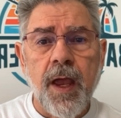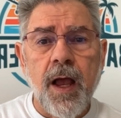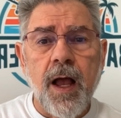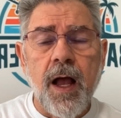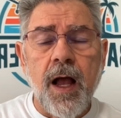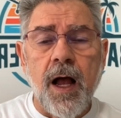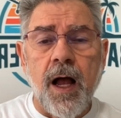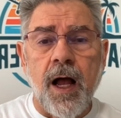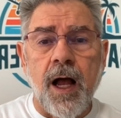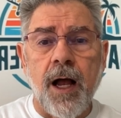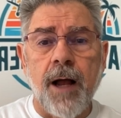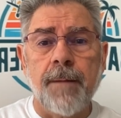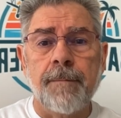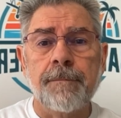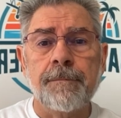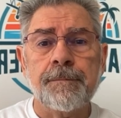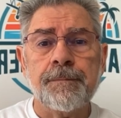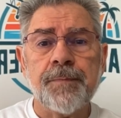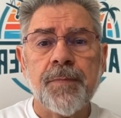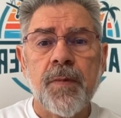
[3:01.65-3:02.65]

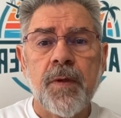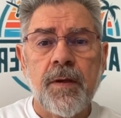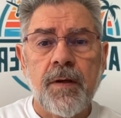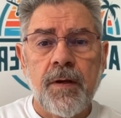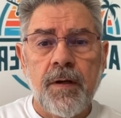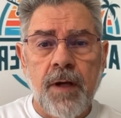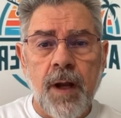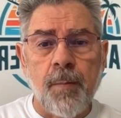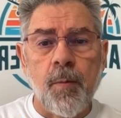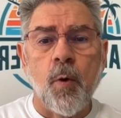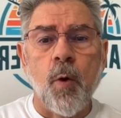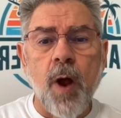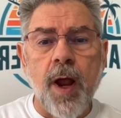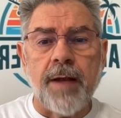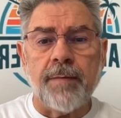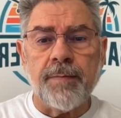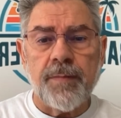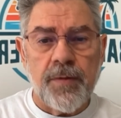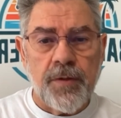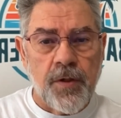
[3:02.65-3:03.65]
number
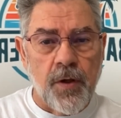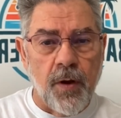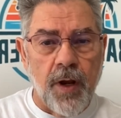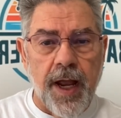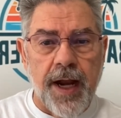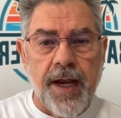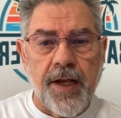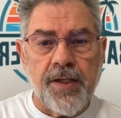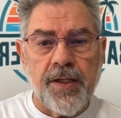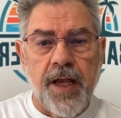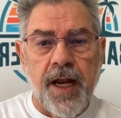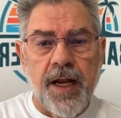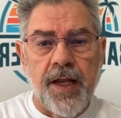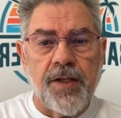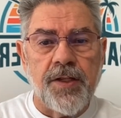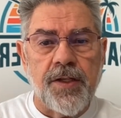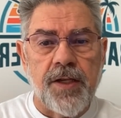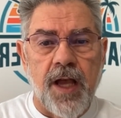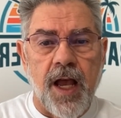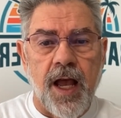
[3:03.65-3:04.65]
one. So, like I said,
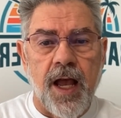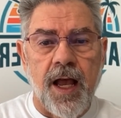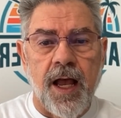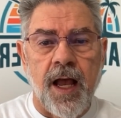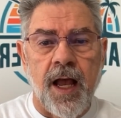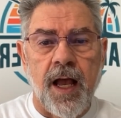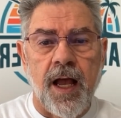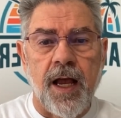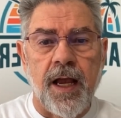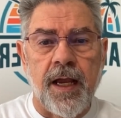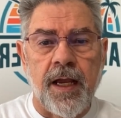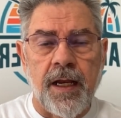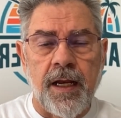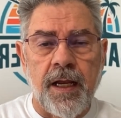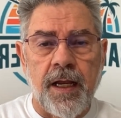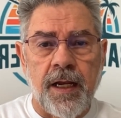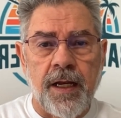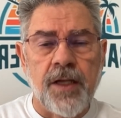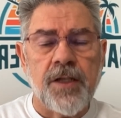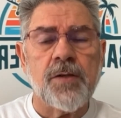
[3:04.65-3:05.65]
it is
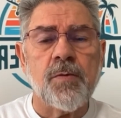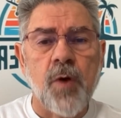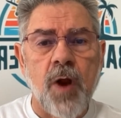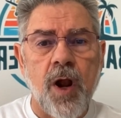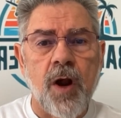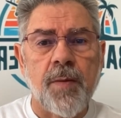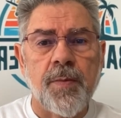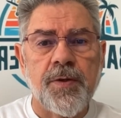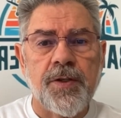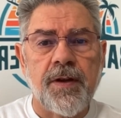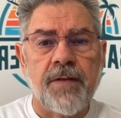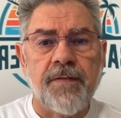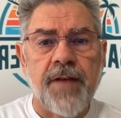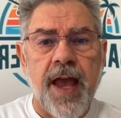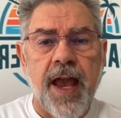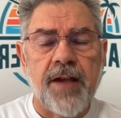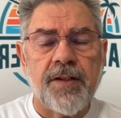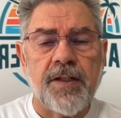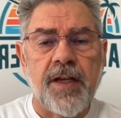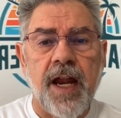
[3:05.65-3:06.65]
100%
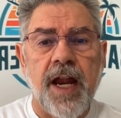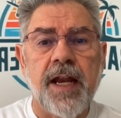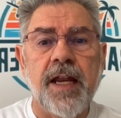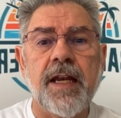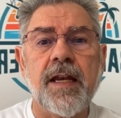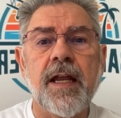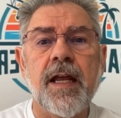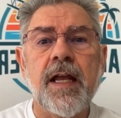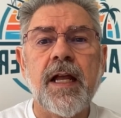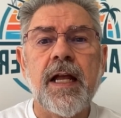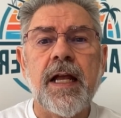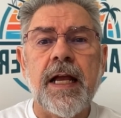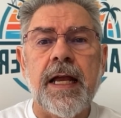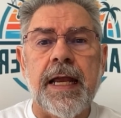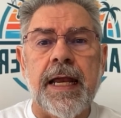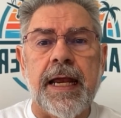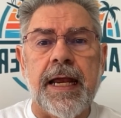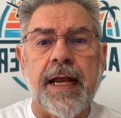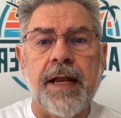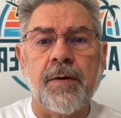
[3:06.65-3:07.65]
vaccinated,
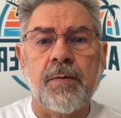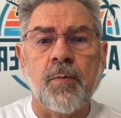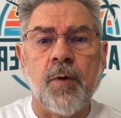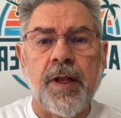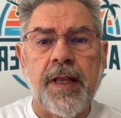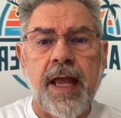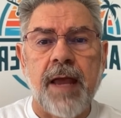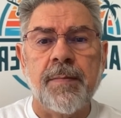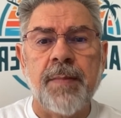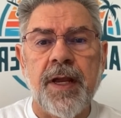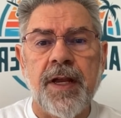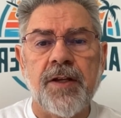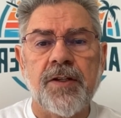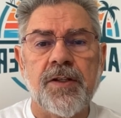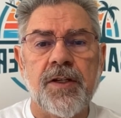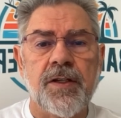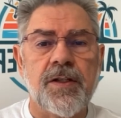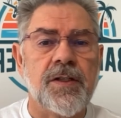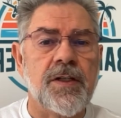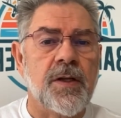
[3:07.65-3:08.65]
and what that means
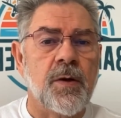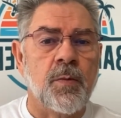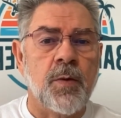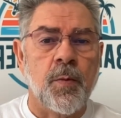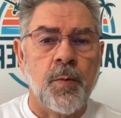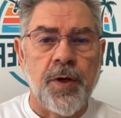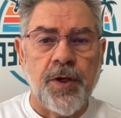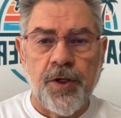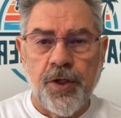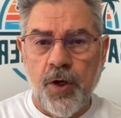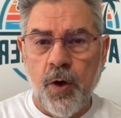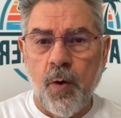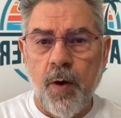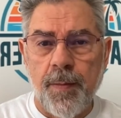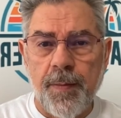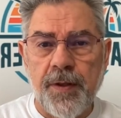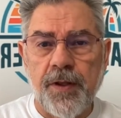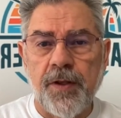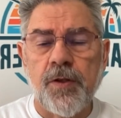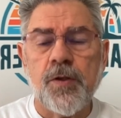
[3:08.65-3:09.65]
is that when we show
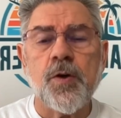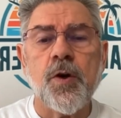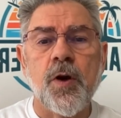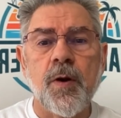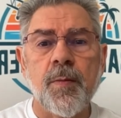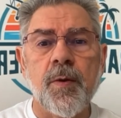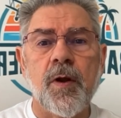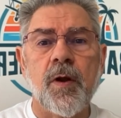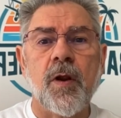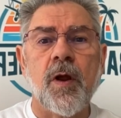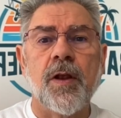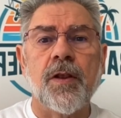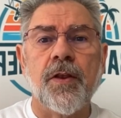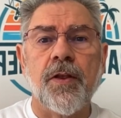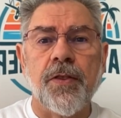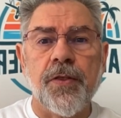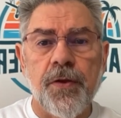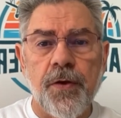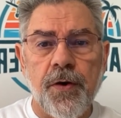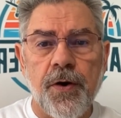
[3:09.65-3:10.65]
up at the terminal on the
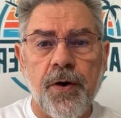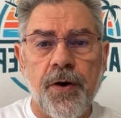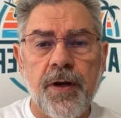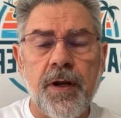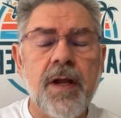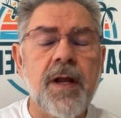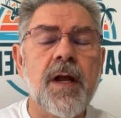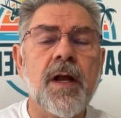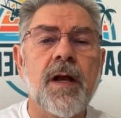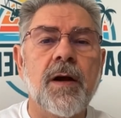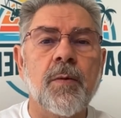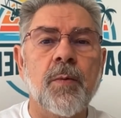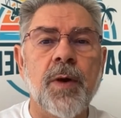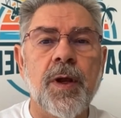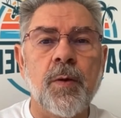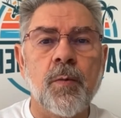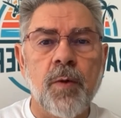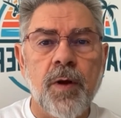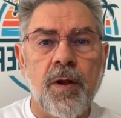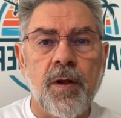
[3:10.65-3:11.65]
3rd, we
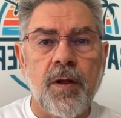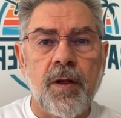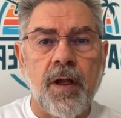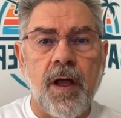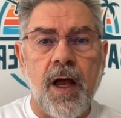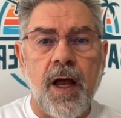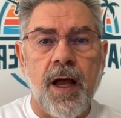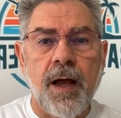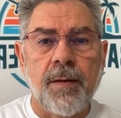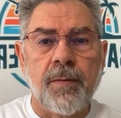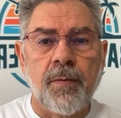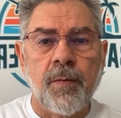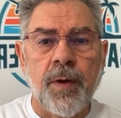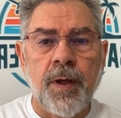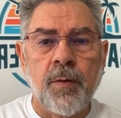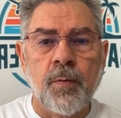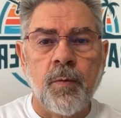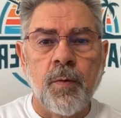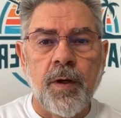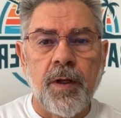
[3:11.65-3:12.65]

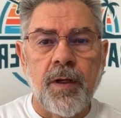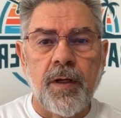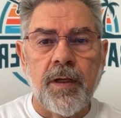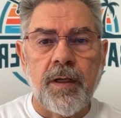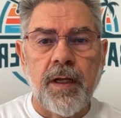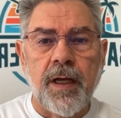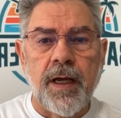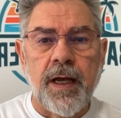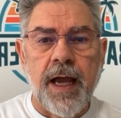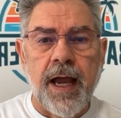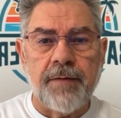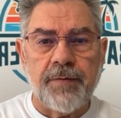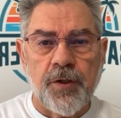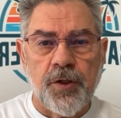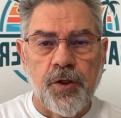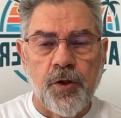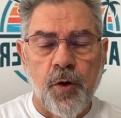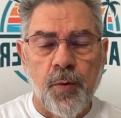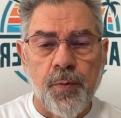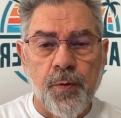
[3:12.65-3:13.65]
will have to
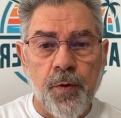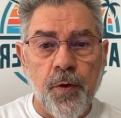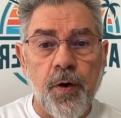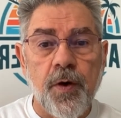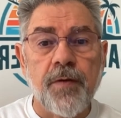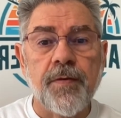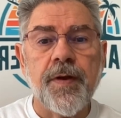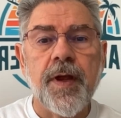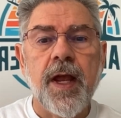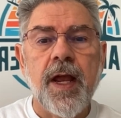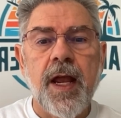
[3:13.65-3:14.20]
show proof.